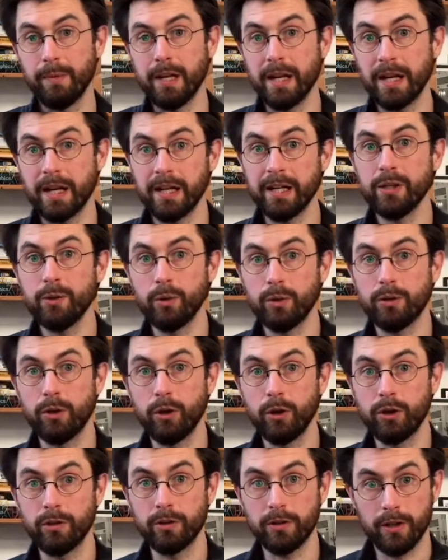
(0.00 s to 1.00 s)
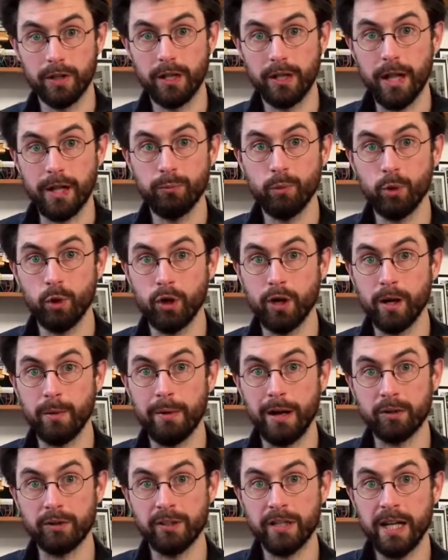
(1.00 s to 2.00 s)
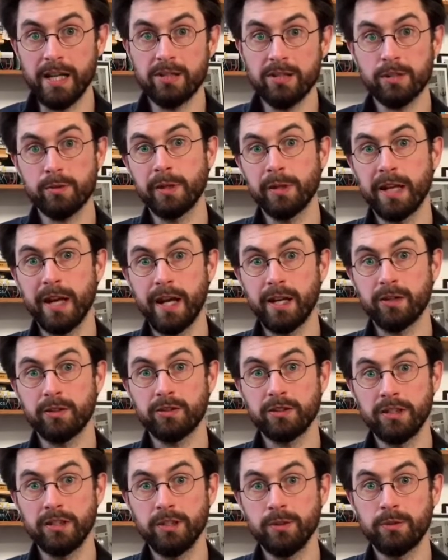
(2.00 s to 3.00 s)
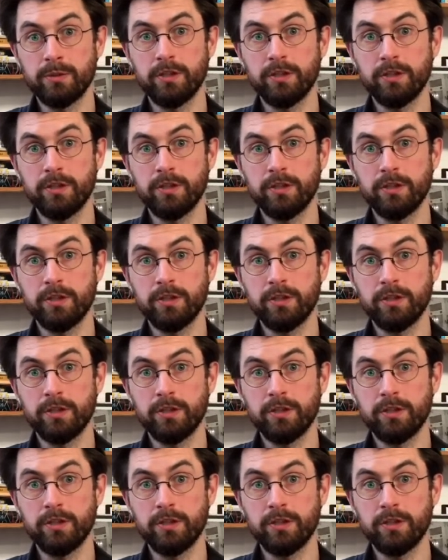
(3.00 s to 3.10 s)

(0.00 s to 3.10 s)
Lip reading: Here you would learn a lot more about nature's mechanical systems,